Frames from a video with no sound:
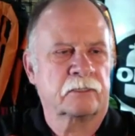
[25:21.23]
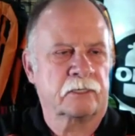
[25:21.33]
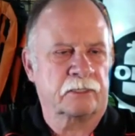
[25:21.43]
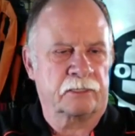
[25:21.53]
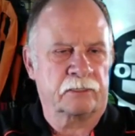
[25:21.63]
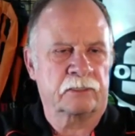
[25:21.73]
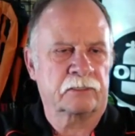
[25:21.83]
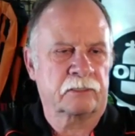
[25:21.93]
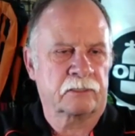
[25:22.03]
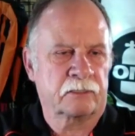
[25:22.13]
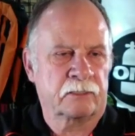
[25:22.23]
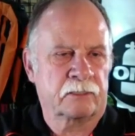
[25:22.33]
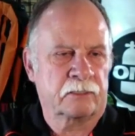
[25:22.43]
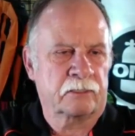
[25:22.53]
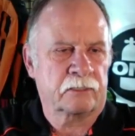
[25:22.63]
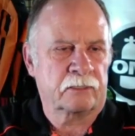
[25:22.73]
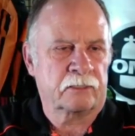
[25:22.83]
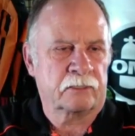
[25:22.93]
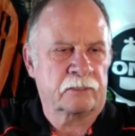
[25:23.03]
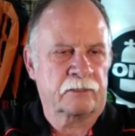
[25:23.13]
they are.
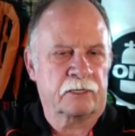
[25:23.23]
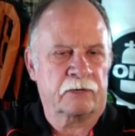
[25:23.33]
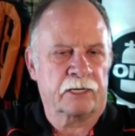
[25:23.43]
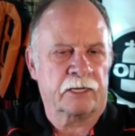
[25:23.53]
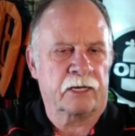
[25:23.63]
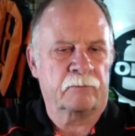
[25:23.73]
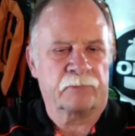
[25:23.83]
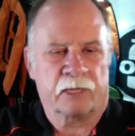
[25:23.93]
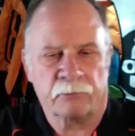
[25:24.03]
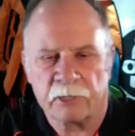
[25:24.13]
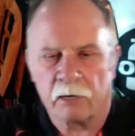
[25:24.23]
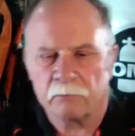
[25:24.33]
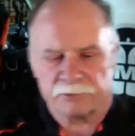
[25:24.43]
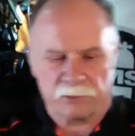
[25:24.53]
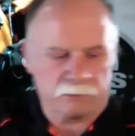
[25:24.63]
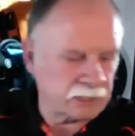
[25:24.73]
There I am. There we go. So